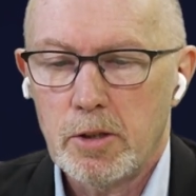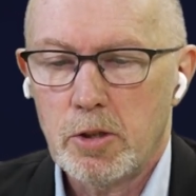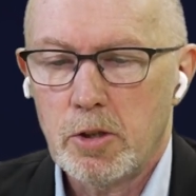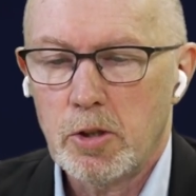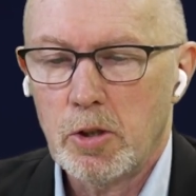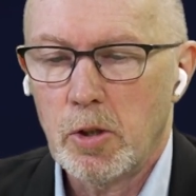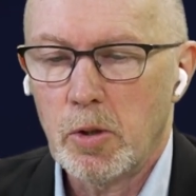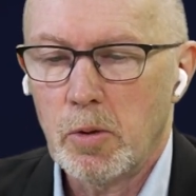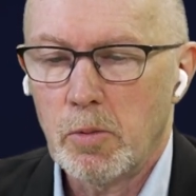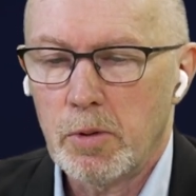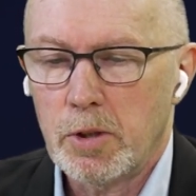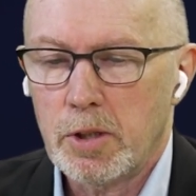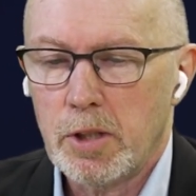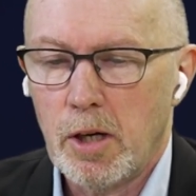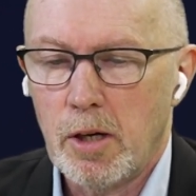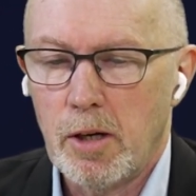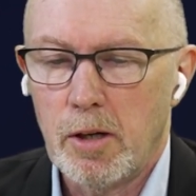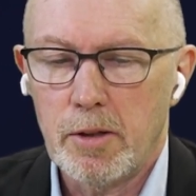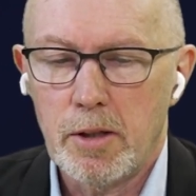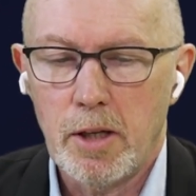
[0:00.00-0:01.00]
to
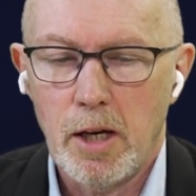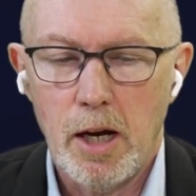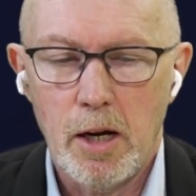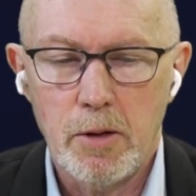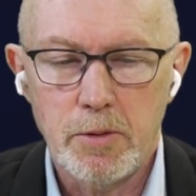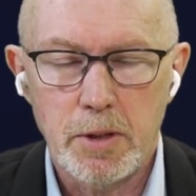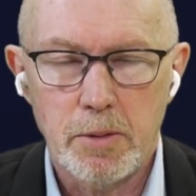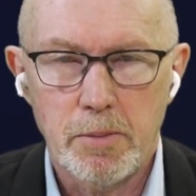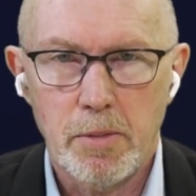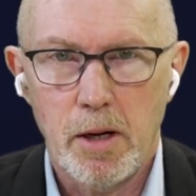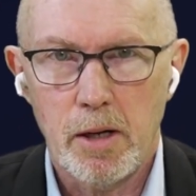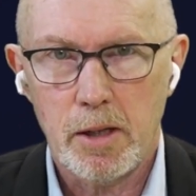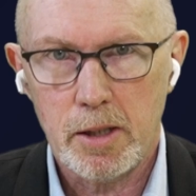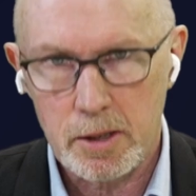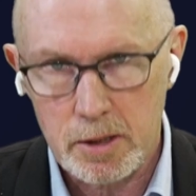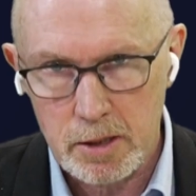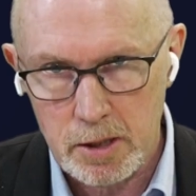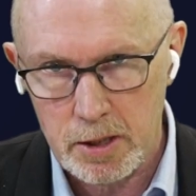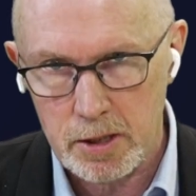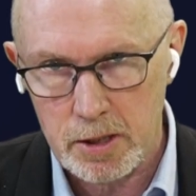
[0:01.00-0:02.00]
return the housing
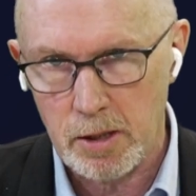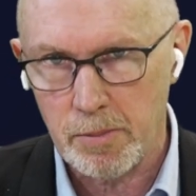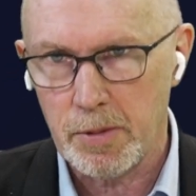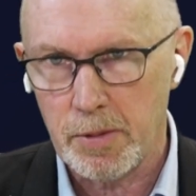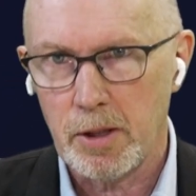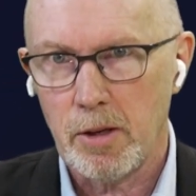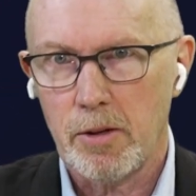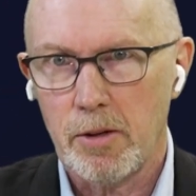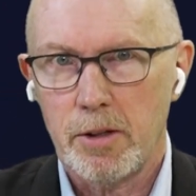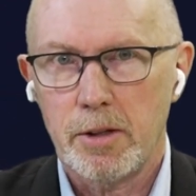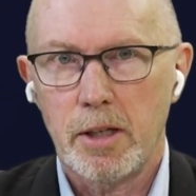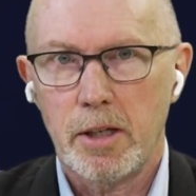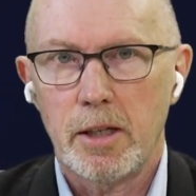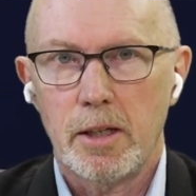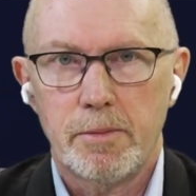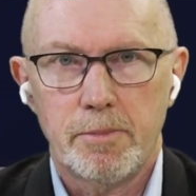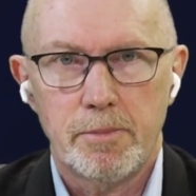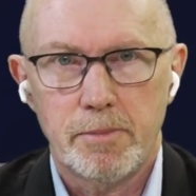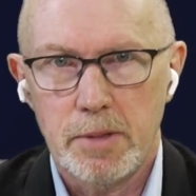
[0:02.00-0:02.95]
market to something other than